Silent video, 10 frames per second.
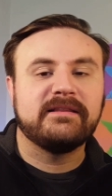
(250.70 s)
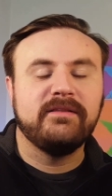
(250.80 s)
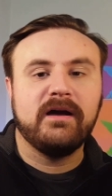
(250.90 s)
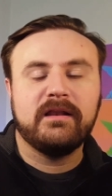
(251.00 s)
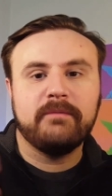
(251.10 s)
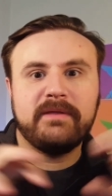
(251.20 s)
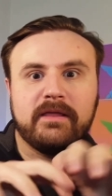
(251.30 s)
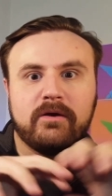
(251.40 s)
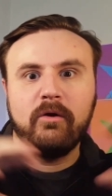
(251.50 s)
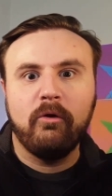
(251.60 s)
it's not going to be
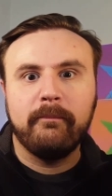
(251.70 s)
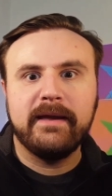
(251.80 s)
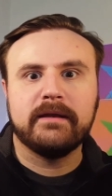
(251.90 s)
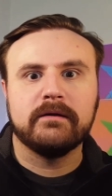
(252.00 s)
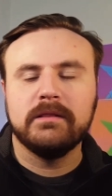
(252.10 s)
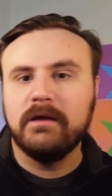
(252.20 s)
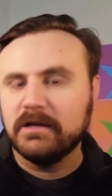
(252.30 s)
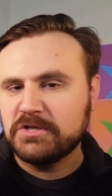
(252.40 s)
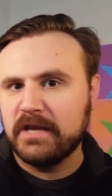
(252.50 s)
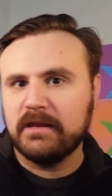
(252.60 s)
like a whole banner
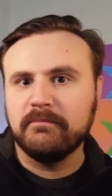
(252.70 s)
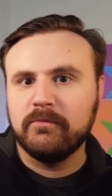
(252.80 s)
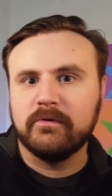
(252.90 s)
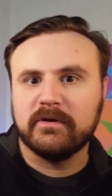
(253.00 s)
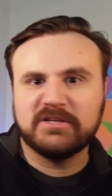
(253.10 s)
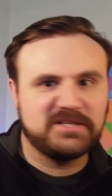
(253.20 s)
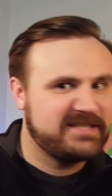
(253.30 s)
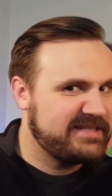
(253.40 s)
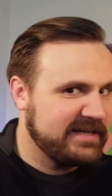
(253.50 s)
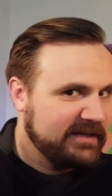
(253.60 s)
launch anymore. It's
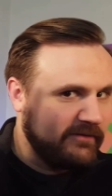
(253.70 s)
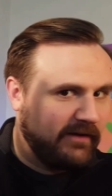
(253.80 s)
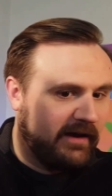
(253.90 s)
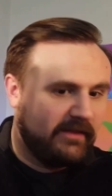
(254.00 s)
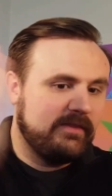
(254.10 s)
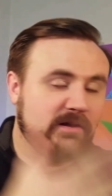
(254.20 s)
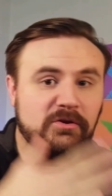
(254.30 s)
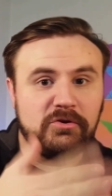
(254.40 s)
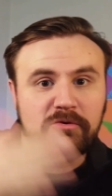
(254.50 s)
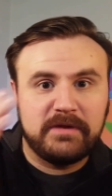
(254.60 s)
just signifying that
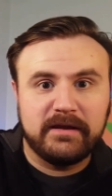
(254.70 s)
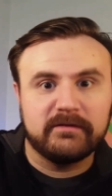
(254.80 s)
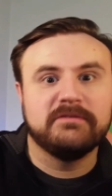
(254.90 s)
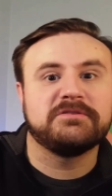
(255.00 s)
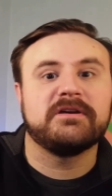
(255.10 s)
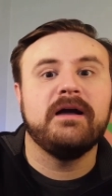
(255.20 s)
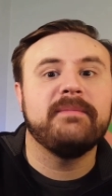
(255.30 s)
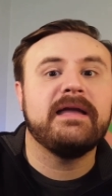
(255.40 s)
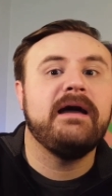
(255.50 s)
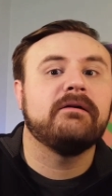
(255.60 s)
new heroes are
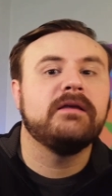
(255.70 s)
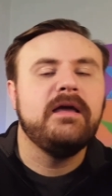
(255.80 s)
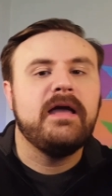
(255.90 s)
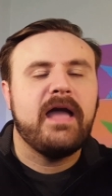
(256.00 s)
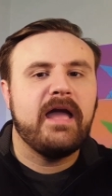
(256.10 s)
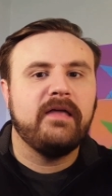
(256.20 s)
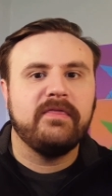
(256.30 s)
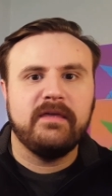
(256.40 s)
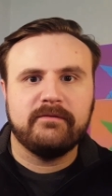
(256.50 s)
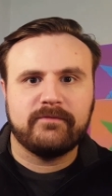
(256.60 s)
coming out,
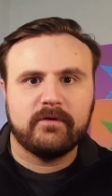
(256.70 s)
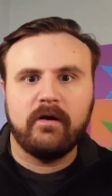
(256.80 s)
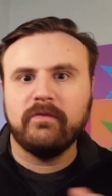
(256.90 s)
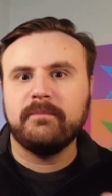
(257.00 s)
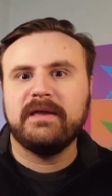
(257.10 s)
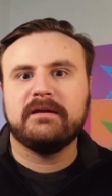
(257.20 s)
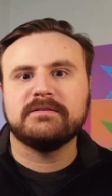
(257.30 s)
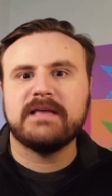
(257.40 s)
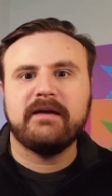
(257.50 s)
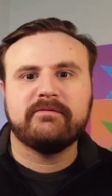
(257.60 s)
and that for all the
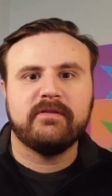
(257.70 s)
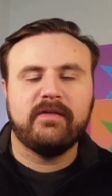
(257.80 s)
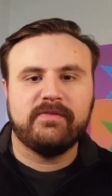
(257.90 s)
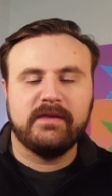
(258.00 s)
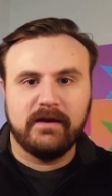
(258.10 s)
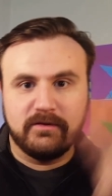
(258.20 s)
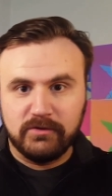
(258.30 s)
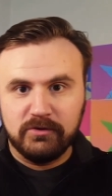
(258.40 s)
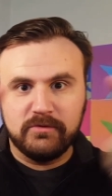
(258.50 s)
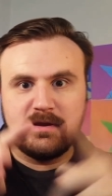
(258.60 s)
banners after that, the
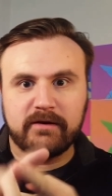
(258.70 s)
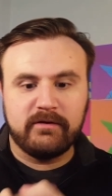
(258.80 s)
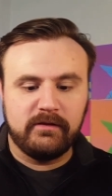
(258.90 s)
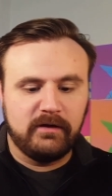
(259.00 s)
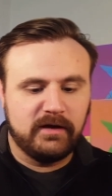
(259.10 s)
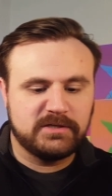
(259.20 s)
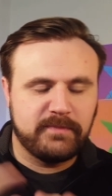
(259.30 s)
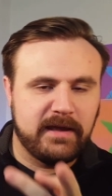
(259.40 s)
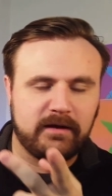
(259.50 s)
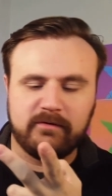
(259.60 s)
new hero
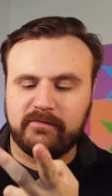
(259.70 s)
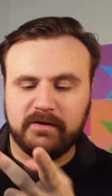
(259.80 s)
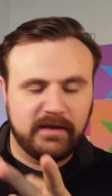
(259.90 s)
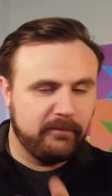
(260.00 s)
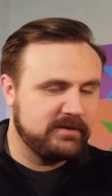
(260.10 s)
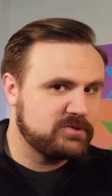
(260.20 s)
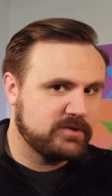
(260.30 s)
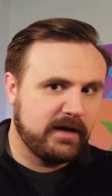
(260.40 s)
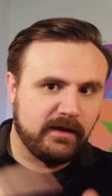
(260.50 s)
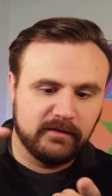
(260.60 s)
launch banner for Tempest
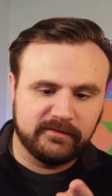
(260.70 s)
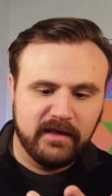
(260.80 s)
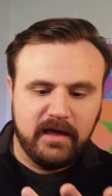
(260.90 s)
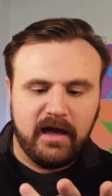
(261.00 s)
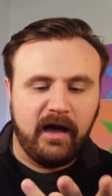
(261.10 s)
Trials,